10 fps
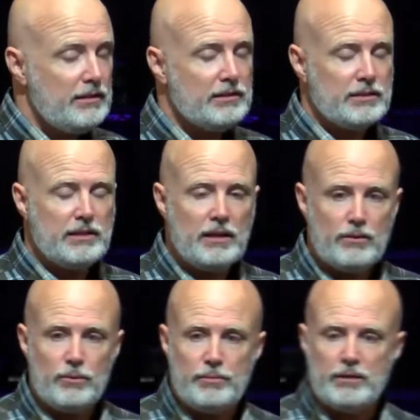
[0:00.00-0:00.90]
They said,
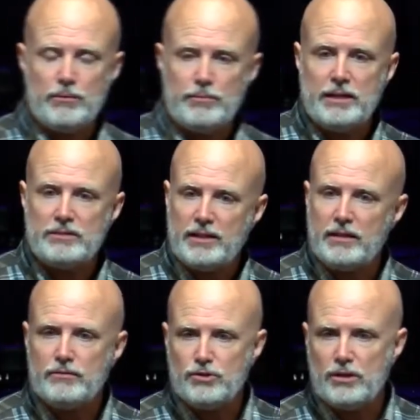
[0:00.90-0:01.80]
Yeah, we're, ba- we're based
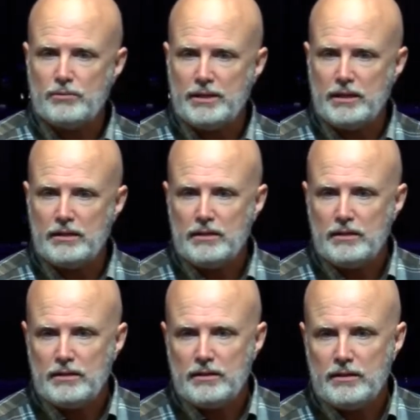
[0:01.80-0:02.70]
out of Germany,
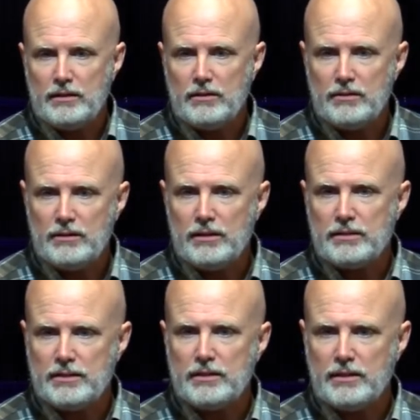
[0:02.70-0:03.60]
you know. And
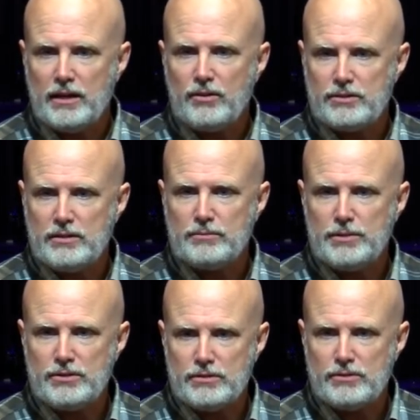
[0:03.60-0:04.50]
I said, And Karis does
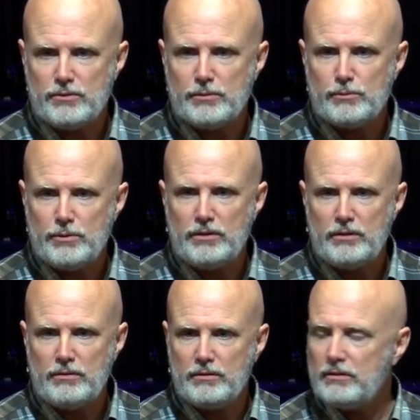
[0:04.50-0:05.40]
missions trips with
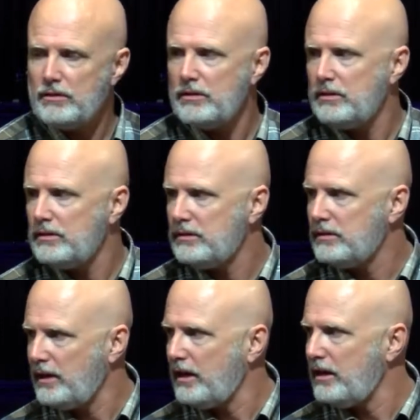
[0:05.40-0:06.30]
you?
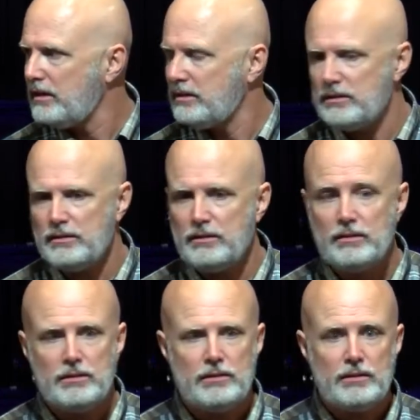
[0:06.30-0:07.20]
Yeah.
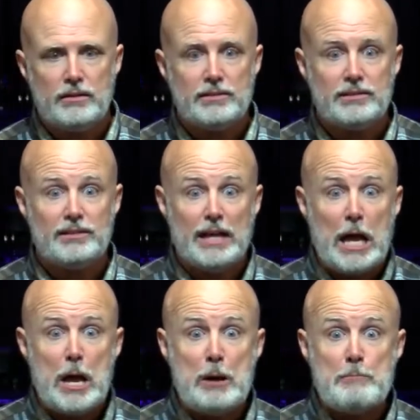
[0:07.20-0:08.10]
I said,
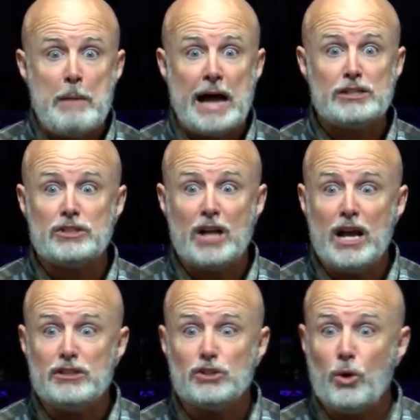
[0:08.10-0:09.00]
My
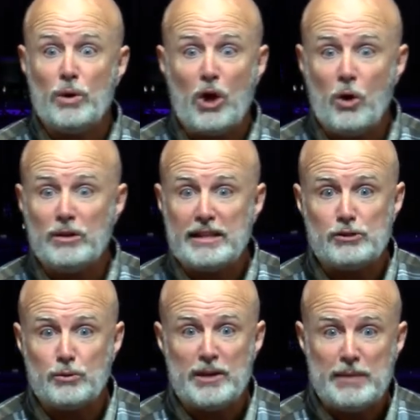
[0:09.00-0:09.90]
son's going on
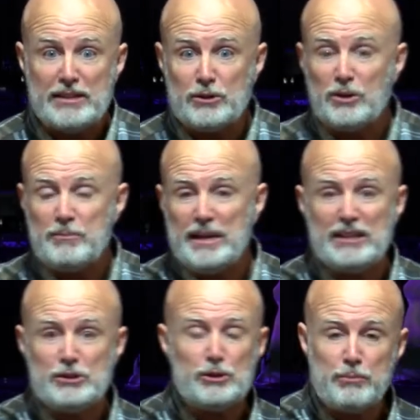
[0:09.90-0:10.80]
that trip. He's going to
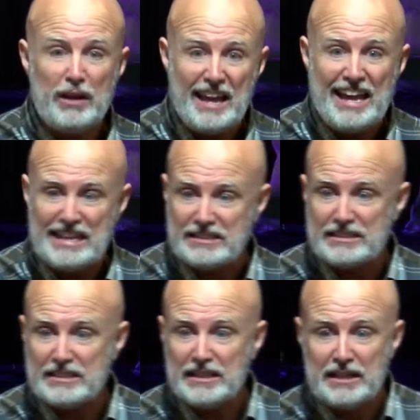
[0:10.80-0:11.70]
be at your
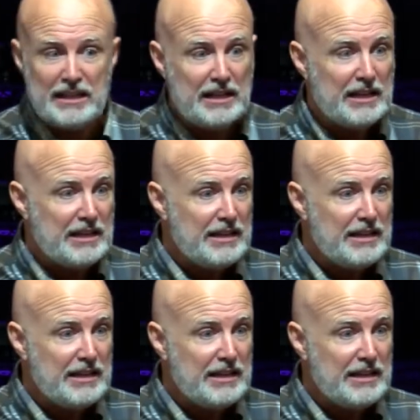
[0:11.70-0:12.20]
place. Wow.